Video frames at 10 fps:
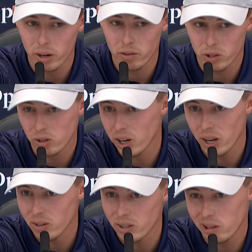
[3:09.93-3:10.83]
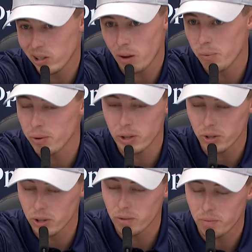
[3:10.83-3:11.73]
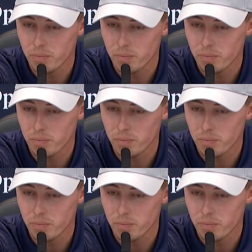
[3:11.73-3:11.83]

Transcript: off Sunday, I was happy with the result.